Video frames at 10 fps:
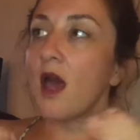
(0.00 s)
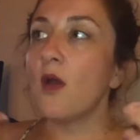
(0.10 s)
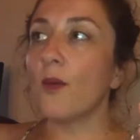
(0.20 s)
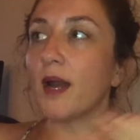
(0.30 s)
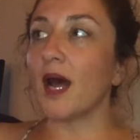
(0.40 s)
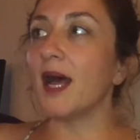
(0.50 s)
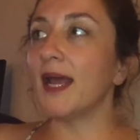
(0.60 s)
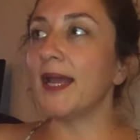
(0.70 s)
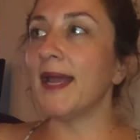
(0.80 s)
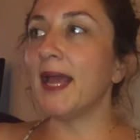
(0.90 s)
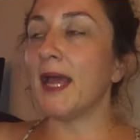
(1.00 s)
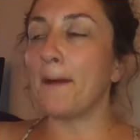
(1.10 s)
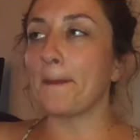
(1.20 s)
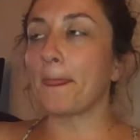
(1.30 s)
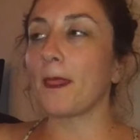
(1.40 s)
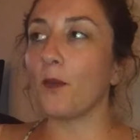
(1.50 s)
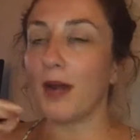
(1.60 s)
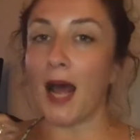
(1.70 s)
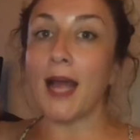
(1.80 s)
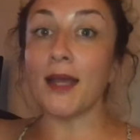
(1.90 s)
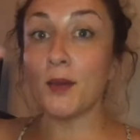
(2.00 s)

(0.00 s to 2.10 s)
When I when I